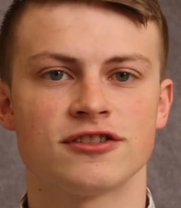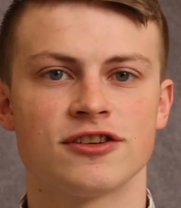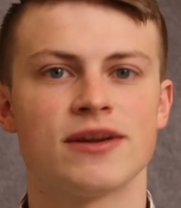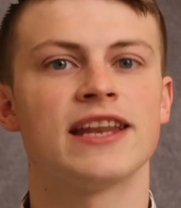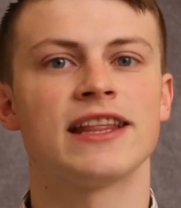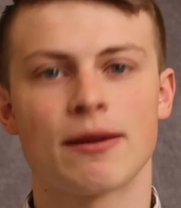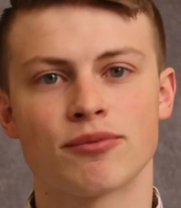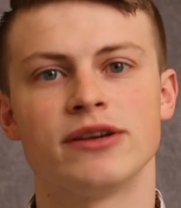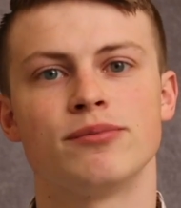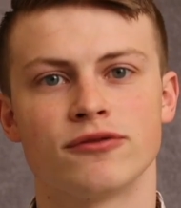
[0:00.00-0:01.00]
So getting that
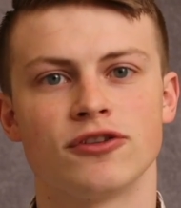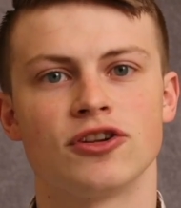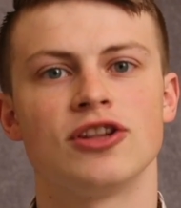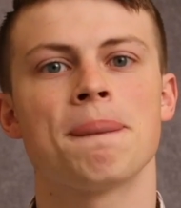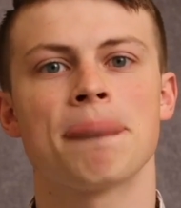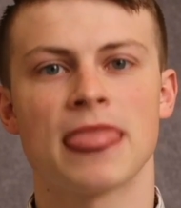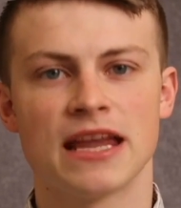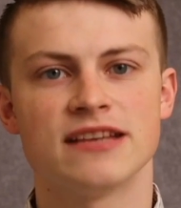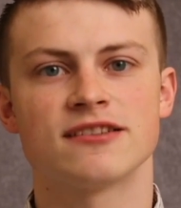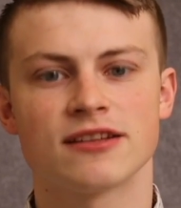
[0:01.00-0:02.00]
pre-approval
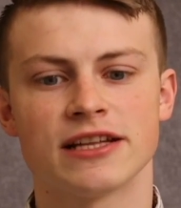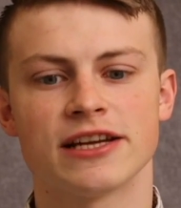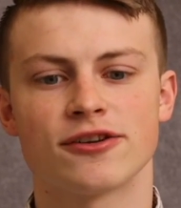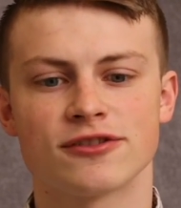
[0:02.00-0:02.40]
is clear.